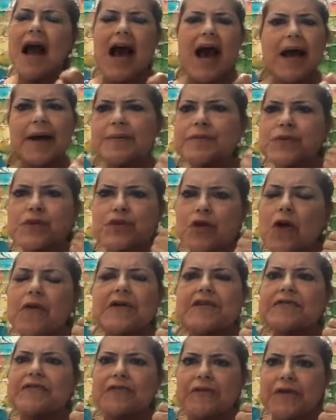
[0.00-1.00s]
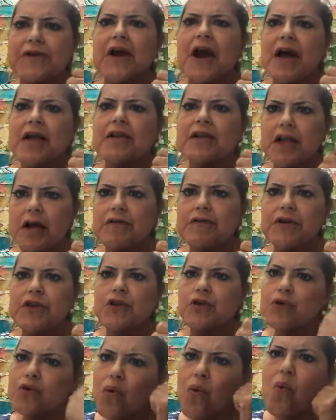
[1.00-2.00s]
I'm sorry for not loving
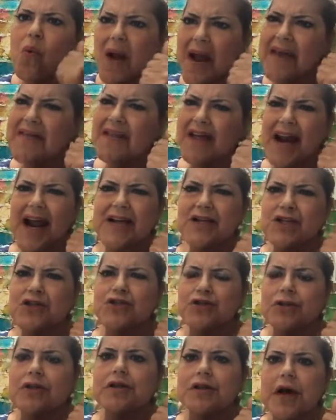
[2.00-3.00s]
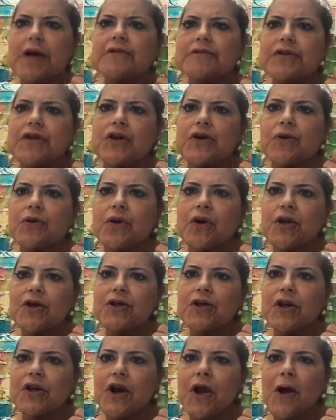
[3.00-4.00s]
you the way that I should love you,
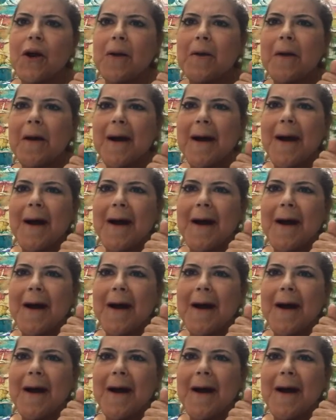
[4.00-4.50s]
you know,